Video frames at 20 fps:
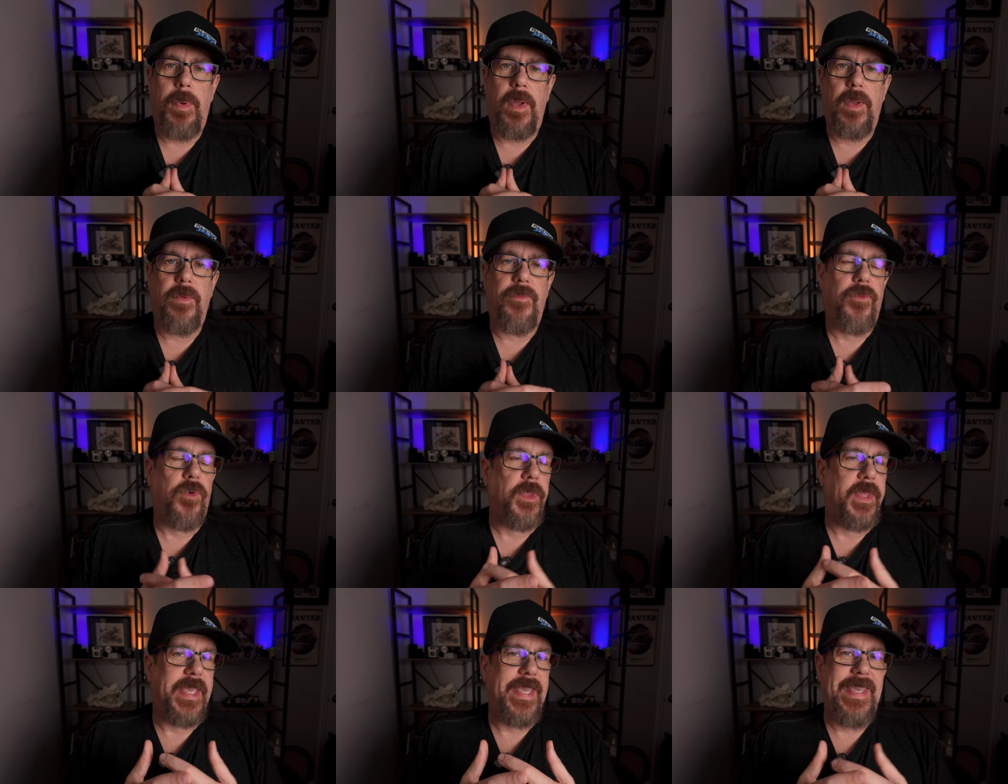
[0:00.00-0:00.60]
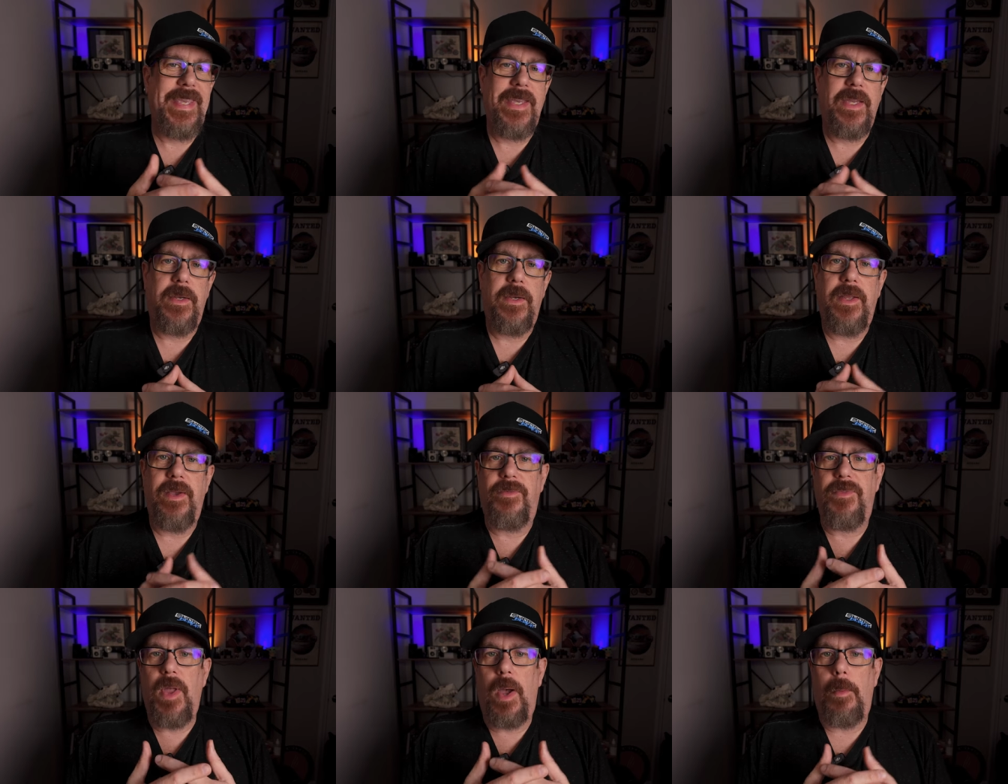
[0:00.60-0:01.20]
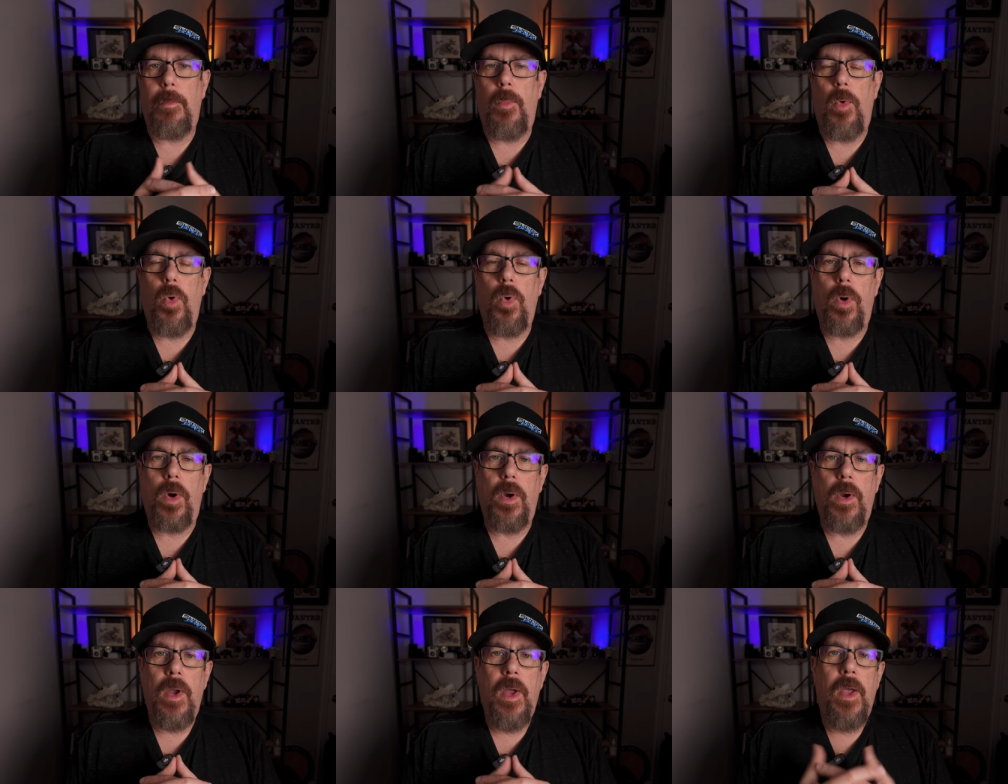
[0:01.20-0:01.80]
uh, for the kit, if not
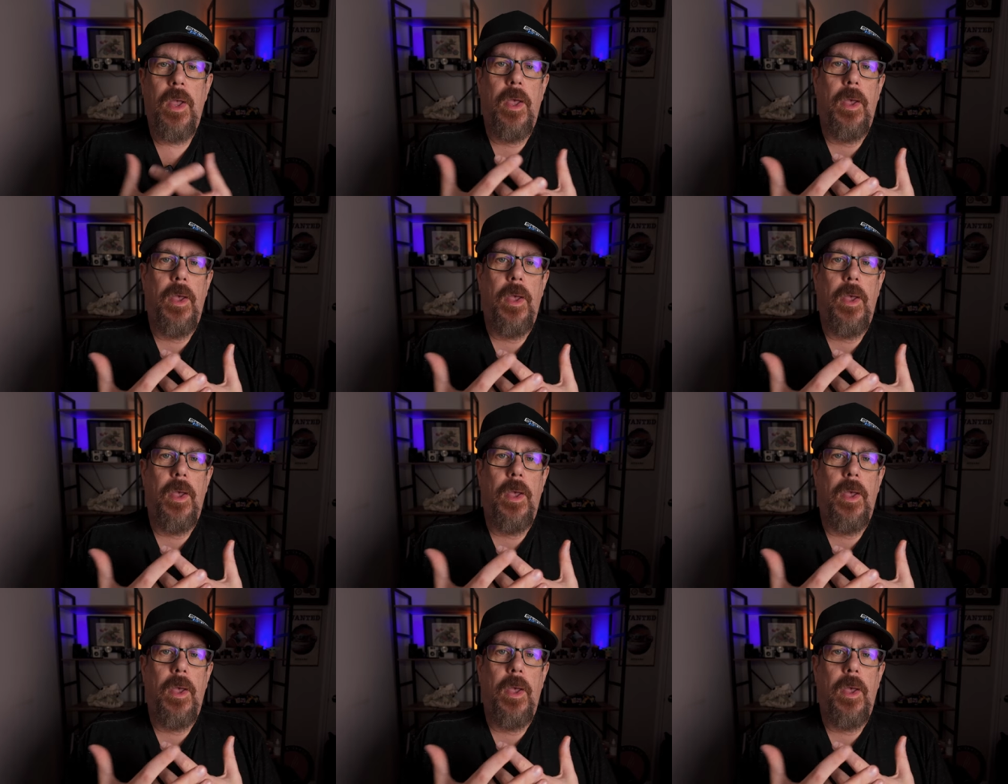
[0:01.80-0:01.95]
more,